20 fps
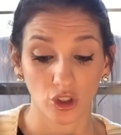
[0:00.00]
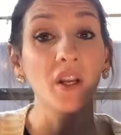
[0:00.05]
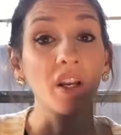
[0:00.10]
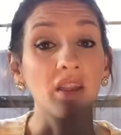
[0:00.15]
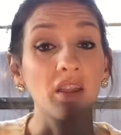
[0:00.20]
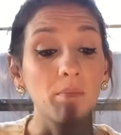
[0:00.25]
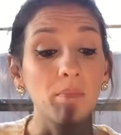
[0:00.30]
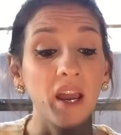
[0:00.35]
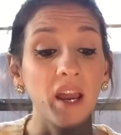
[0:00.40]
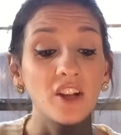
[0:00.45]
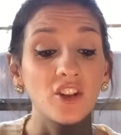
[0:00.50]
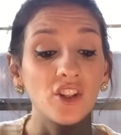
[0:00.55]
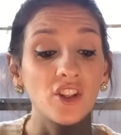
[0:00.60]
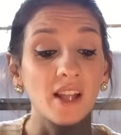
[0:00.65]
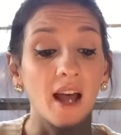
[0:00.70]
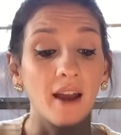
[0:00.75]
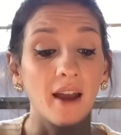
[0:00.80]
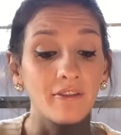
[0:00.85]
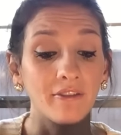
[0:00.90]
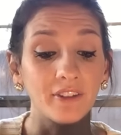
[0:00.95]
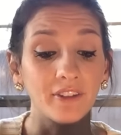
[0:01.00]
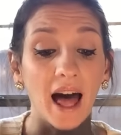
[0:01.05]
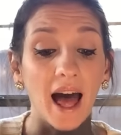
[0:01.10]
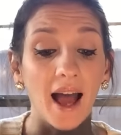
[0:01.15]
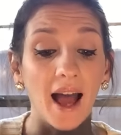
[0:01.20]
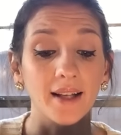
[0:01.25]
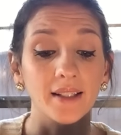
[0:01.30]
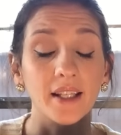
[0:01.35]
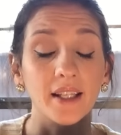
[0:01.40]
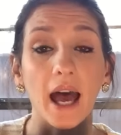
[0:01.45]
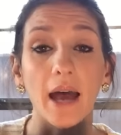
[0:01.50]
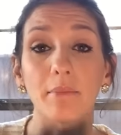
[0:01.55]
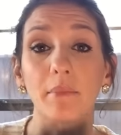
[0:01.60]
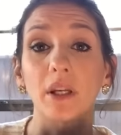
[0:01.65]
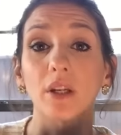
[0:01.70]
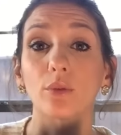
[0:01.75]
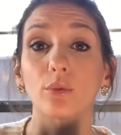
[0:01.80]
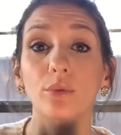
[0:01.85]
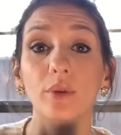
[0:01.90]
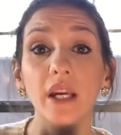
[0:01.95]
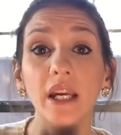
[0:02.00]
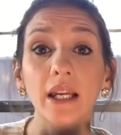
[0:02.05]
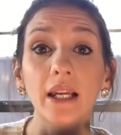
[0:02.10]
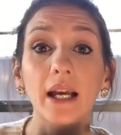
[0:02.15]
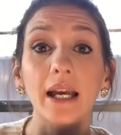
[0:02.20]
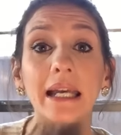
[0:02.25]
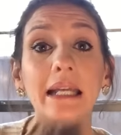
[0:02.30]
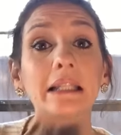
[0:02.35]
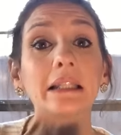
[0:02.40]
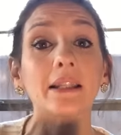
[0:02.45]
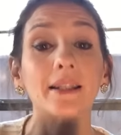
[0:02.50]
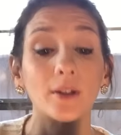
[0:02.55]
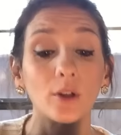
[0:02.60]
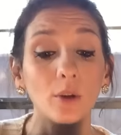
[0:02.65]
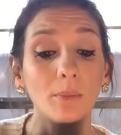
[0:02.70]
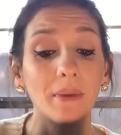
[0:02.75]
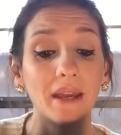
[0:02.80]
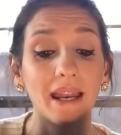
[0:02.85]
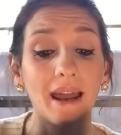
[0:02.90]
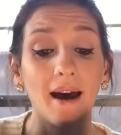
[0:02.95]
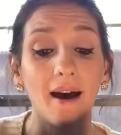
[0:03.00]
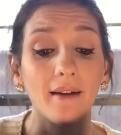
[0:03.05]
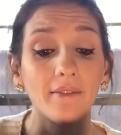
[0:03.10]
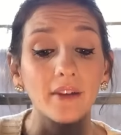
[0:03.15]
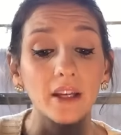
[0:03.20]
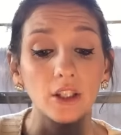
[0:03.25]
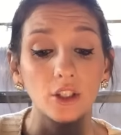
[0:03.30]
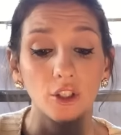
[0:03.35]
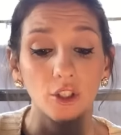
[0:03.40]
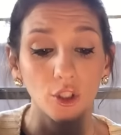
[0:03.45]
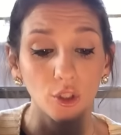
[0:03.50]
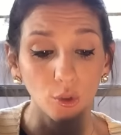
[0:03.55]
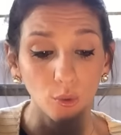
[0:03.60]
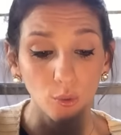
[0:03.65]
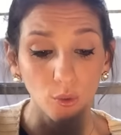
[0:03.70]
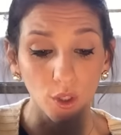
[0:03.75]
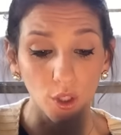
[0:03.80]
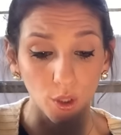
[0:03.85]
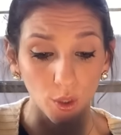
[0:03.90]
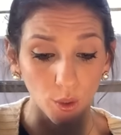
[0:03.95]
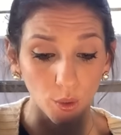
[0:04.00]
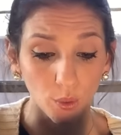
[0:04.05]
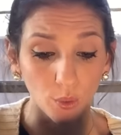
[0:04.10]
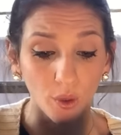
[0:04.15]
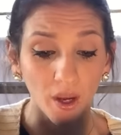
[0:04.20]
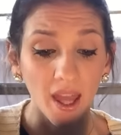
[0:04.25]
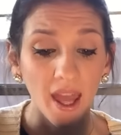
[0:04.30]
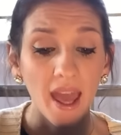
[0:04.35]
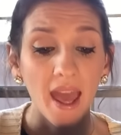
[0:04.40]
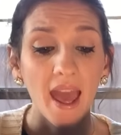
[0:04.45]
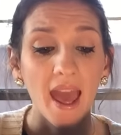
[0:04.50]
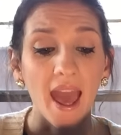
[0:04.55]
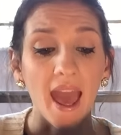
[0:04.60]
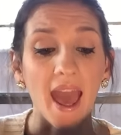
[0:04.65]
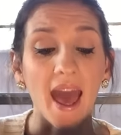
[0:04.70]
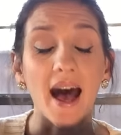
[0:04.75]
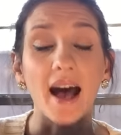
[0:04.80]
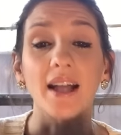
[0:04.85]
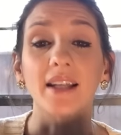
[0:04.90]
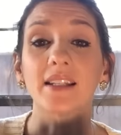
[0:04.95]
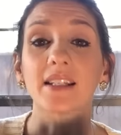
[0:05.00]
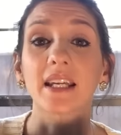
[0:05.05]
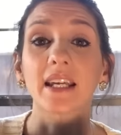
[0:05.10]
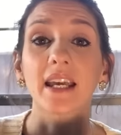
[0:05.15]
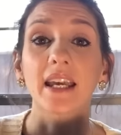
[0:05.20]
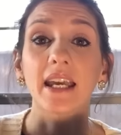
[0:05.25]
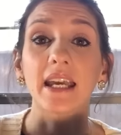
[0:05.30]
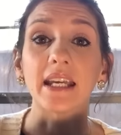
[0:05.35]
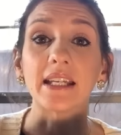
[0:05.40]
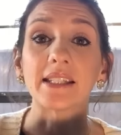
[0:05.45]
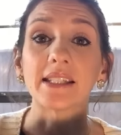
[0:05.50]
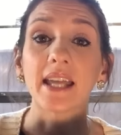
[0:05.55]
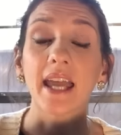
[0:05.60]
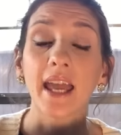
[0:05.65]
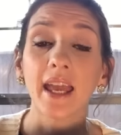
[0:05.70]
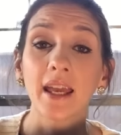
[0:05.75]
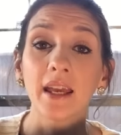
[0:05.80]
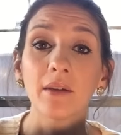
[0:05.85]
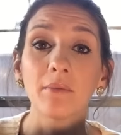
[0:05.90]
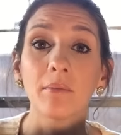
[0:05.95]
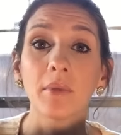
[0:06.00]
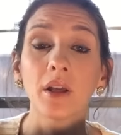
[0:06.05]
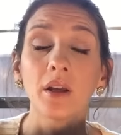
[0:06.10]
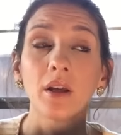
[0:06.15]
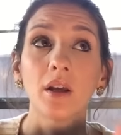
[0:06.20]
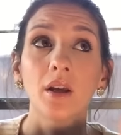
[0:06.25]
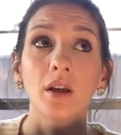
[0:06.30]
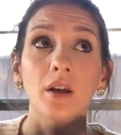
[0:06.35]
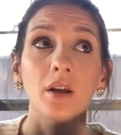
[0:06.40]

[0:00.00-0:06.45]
One of the pages I flagged, I'm going to read a little bit of it to you, and it's him,